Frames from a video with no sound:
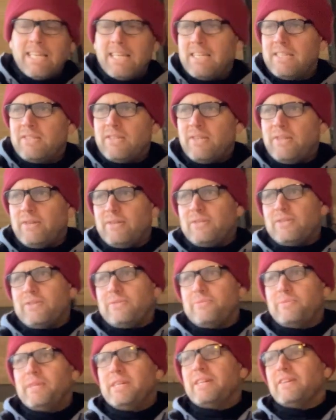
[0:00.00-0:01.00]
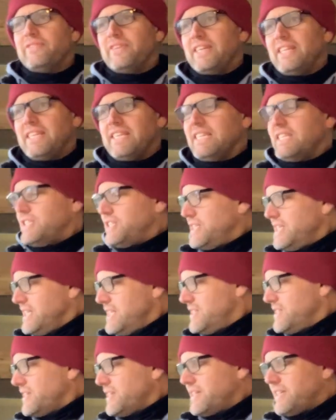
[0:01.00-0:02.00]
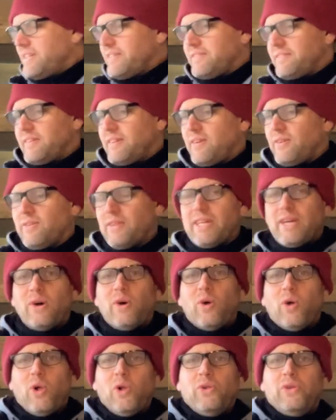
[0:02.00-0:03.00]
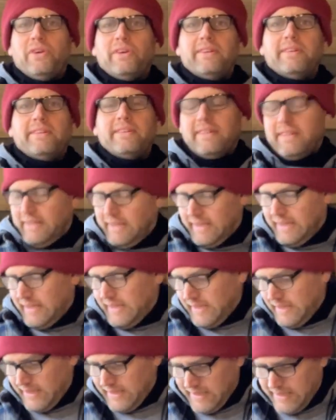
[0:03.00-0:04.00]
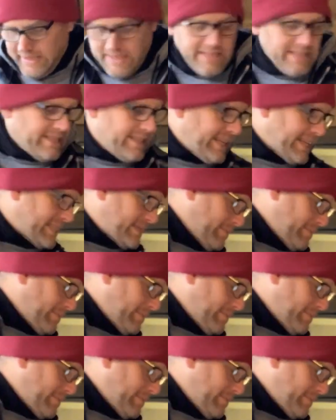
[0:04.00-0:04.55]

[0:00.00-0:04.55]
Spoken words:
So those are real vintage. These are only old. Next